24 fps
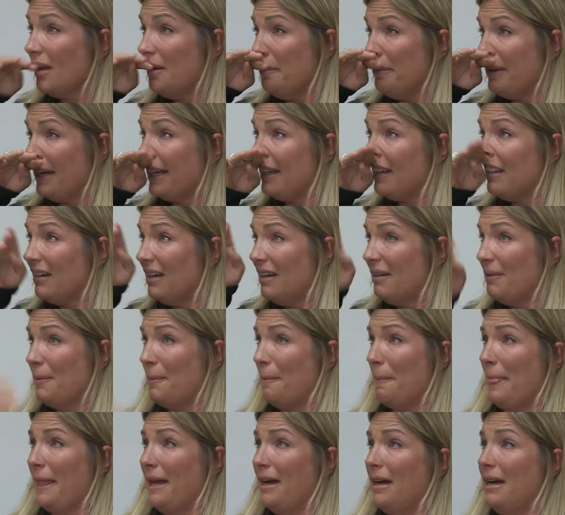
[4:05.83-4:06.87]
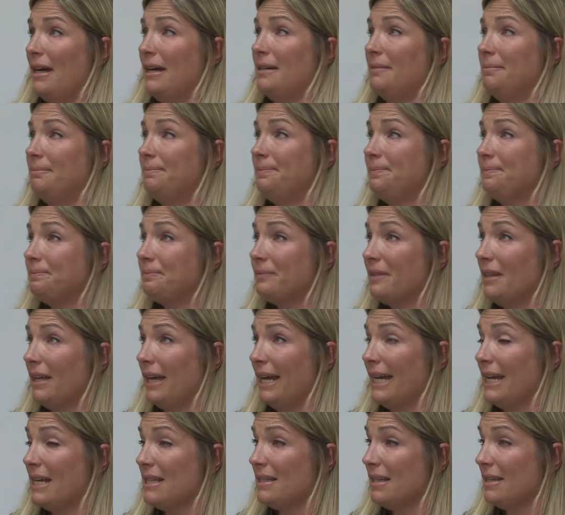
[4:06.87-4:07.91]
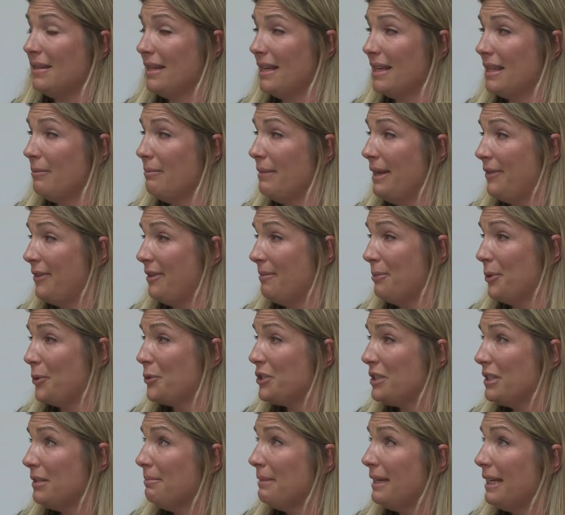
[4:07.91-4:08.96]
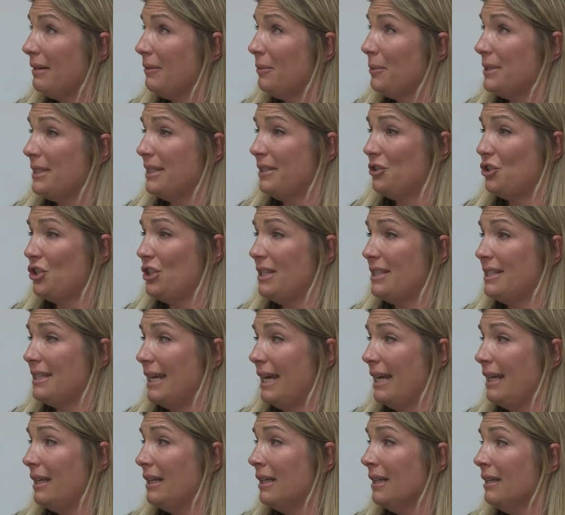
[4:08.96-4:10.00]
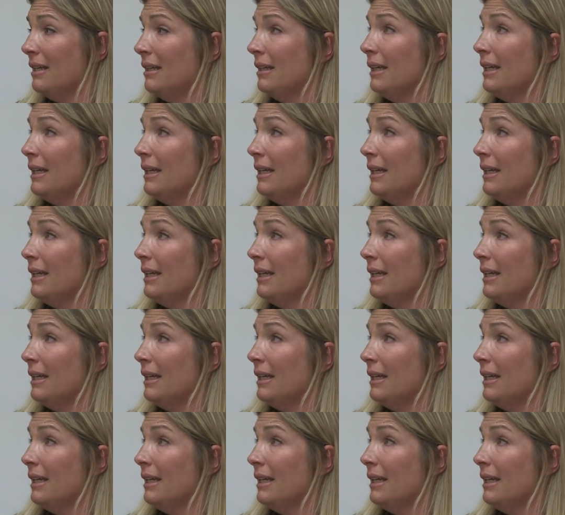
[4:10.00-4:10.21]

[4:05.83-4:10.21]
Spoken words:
but I guess the thing that meant the most to me was that she said